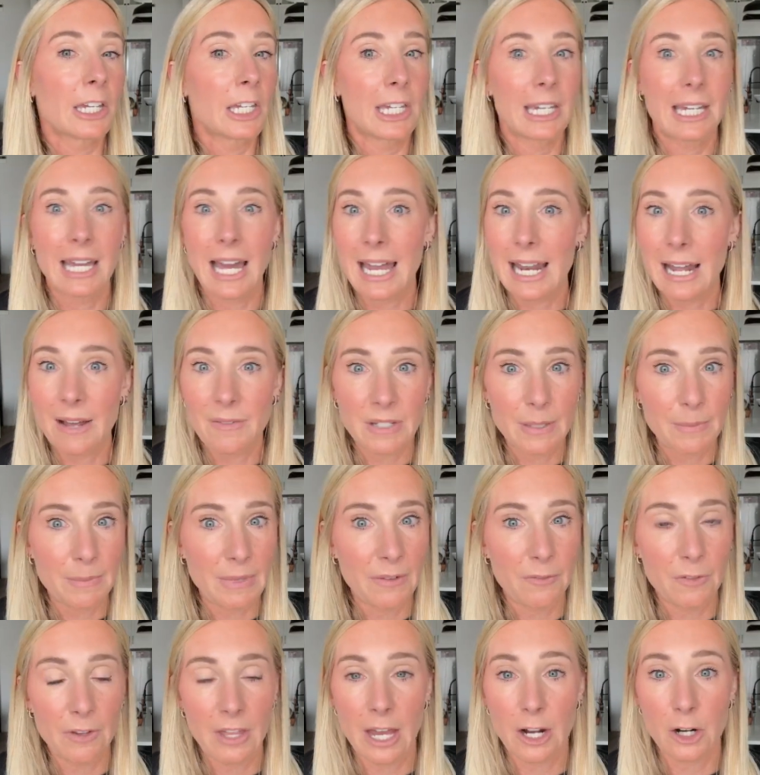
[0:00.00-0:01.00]
You gotta have
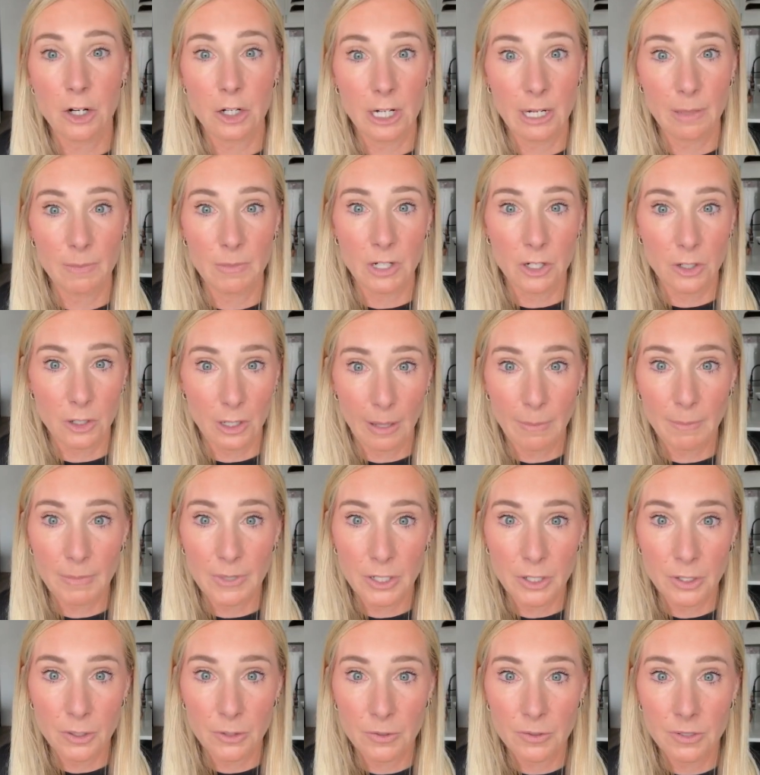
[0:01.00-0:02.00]
something for that cream to grip
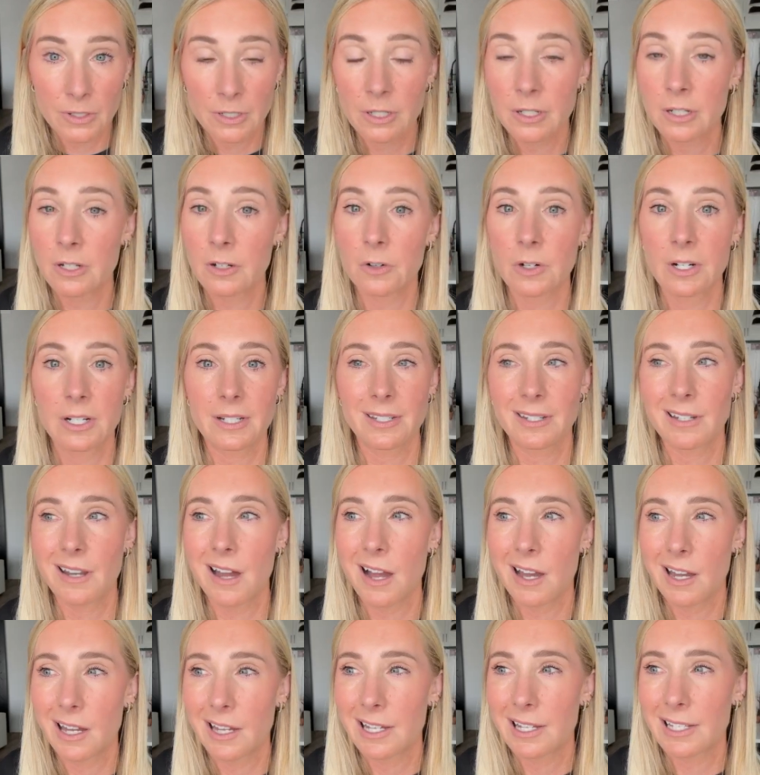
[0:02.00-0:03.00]
to, or it's
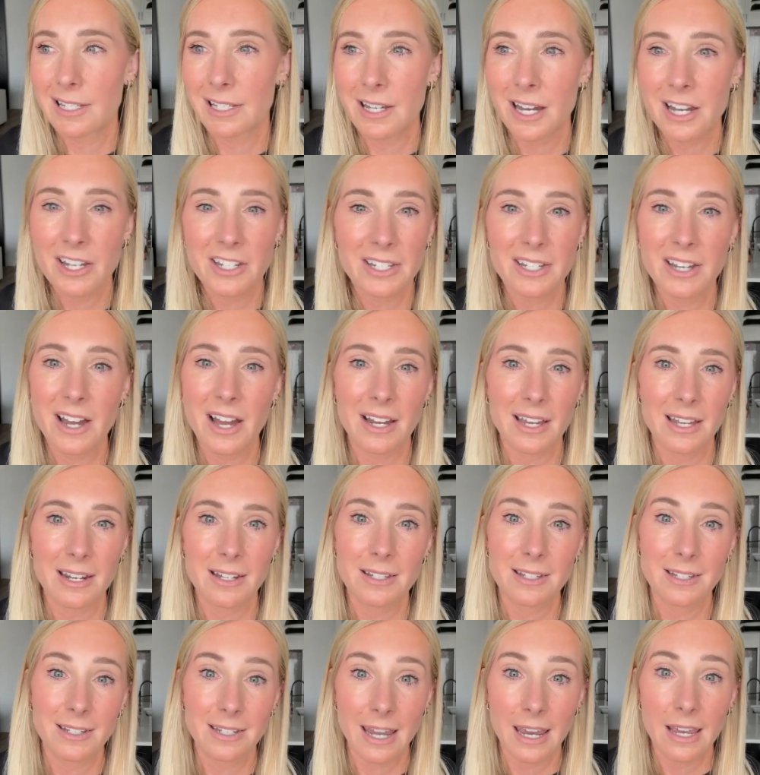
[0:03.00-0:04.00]
just not
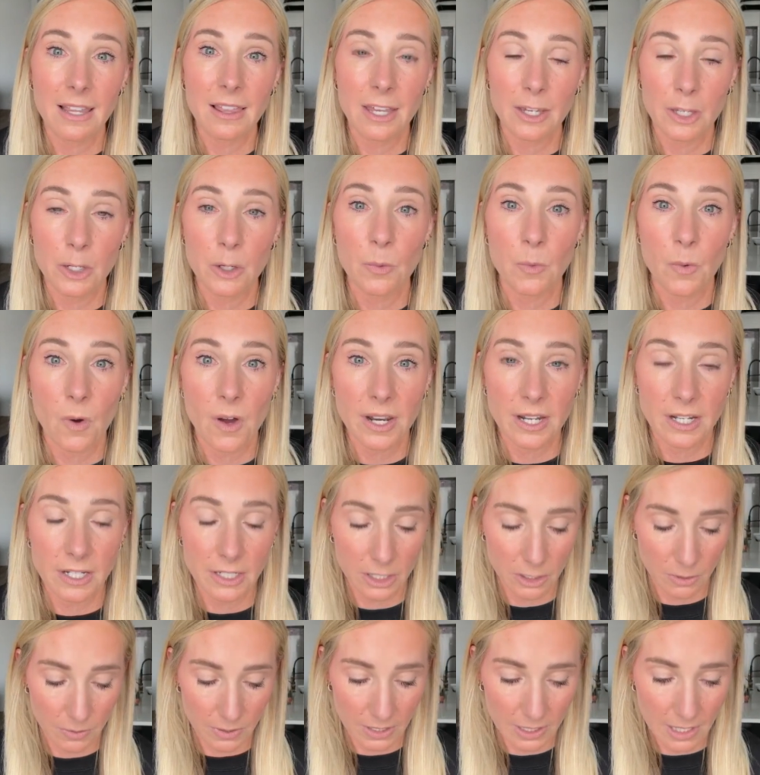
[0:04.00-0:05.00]
gonna stay like you want it
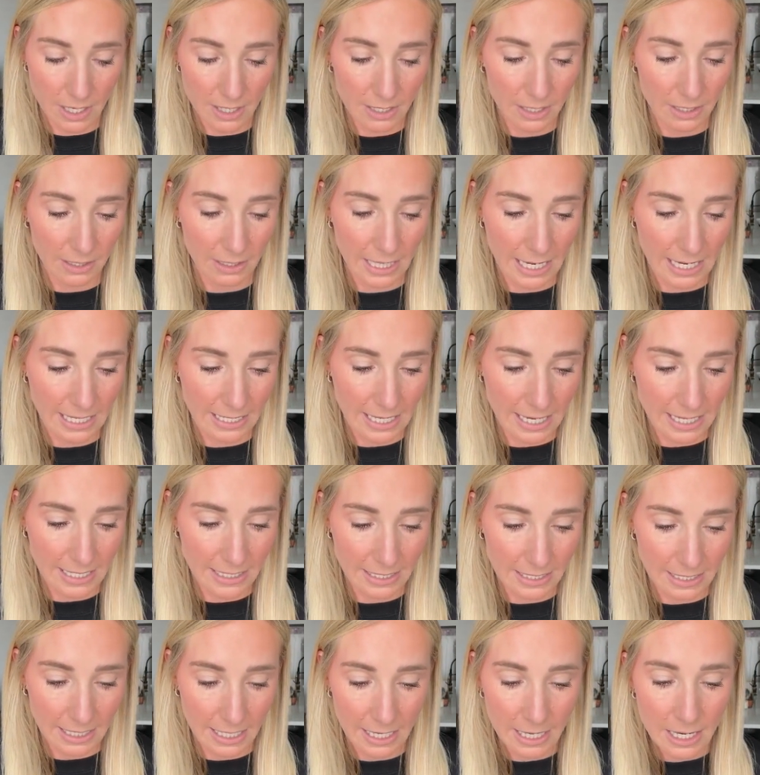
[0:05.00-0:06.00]
to. It's not gonna lay
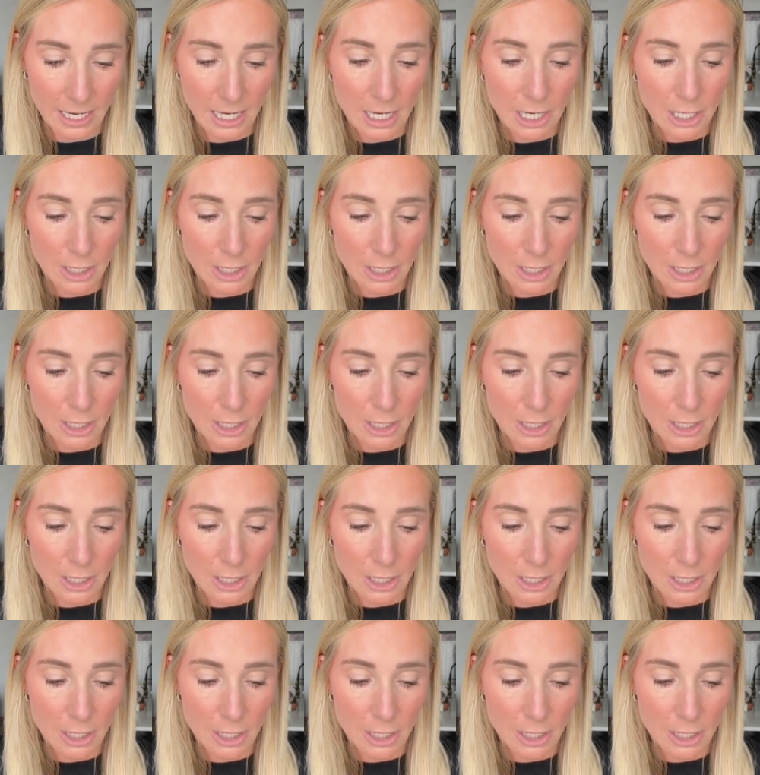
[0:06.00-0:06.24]
nicely.